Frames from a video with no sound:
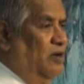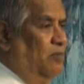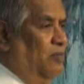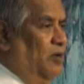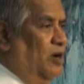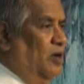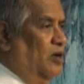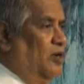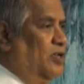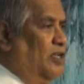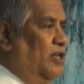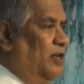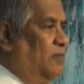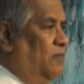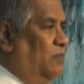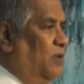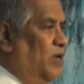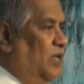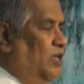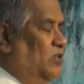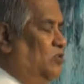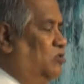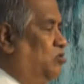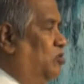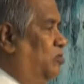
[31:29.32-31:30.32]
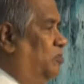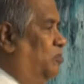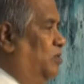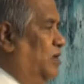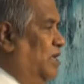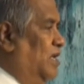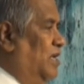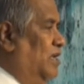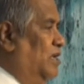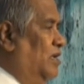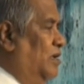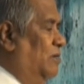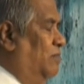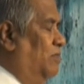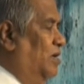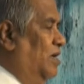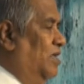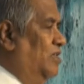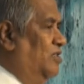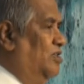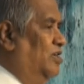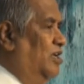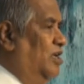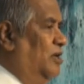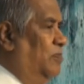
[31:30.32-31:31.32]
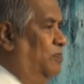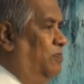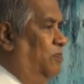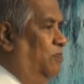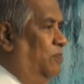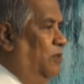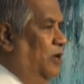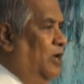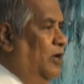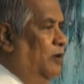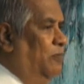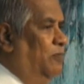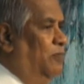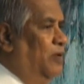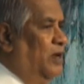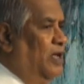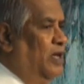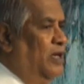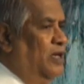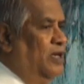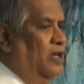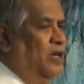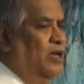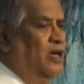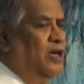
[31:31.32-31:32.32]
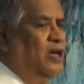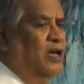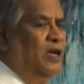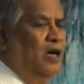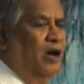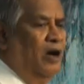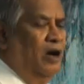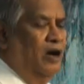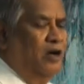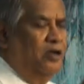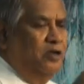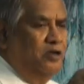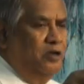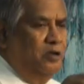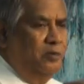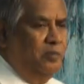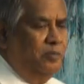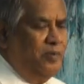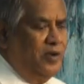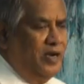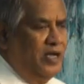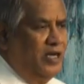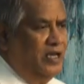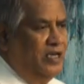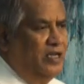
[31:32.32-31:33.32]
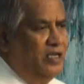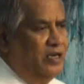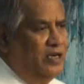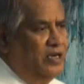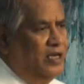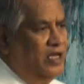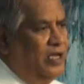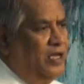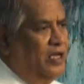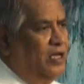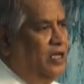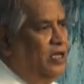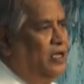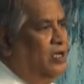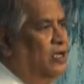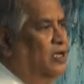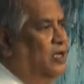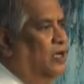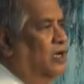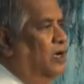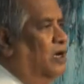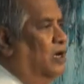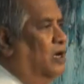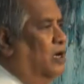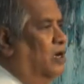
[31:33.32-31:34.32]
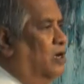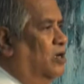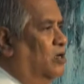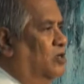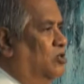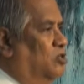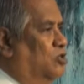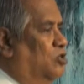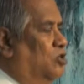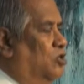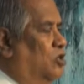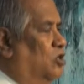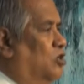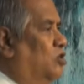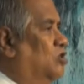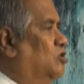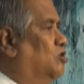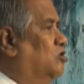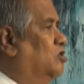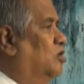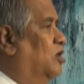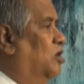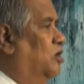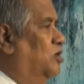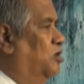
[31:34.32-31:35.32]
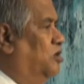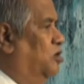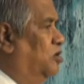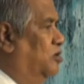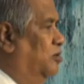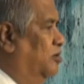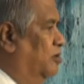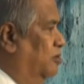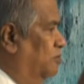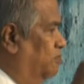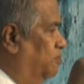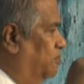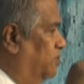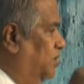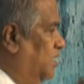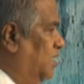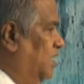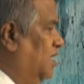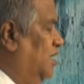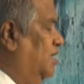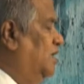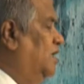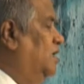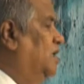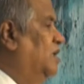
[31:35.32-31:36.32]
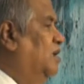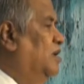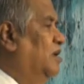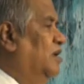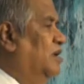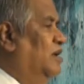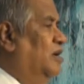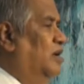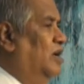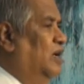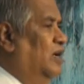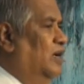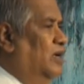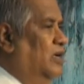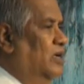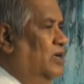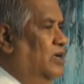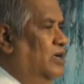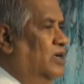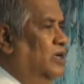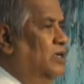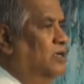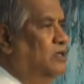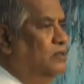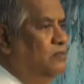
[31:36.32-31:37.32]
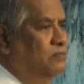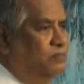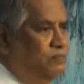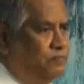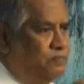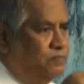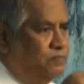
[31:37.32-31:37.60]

in a marketplace, you pray in a birthday uh, prayer, or you pray in a, a church, or you pray uh,